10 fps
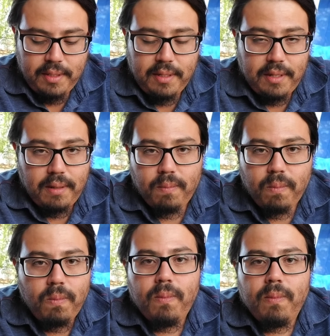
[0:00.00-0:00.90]

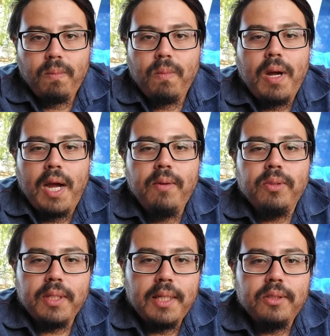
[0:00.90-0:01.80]
I
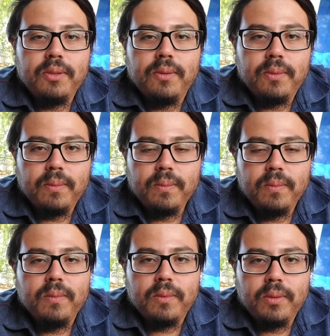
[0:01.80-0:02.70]
would like to
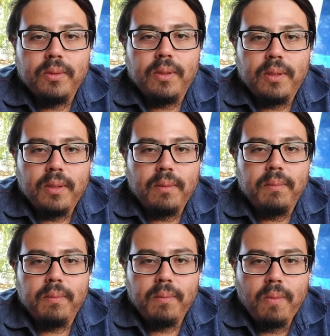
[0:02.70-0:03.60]

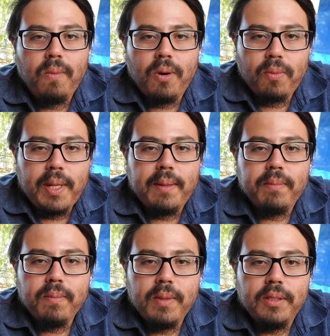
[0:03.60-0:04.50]
work with
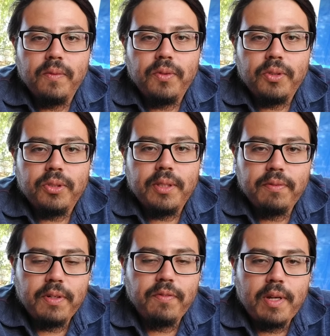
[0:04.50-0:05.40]
him in the future
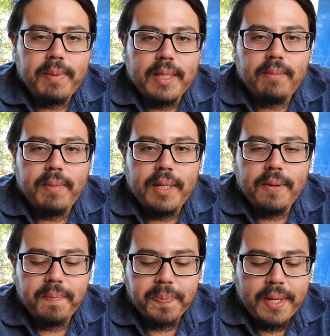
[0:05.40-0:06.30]
if I become mayor.
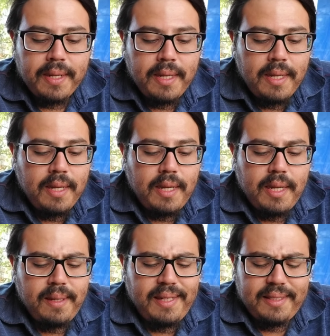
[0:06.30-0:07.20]

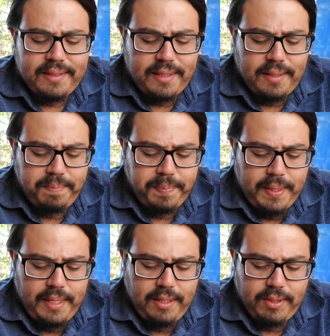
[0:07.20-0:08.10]
And
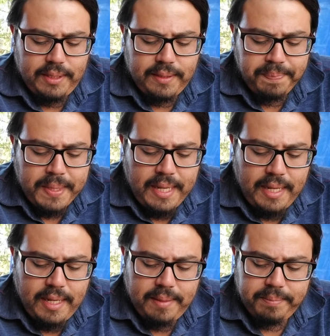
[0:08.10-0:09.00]
anyways,
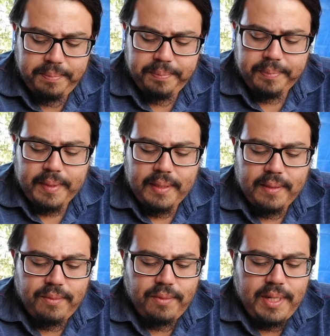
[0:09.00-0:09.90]
um,
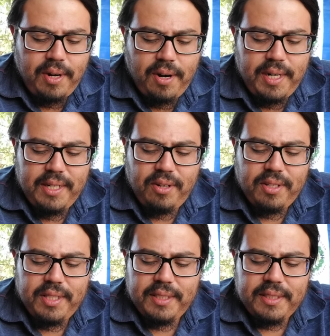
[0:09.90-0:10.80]
regarding all
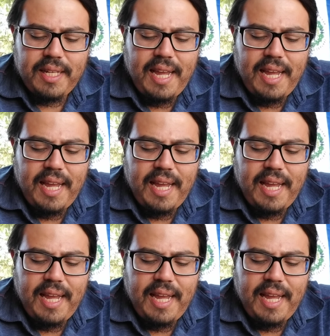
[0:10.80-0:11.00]
this,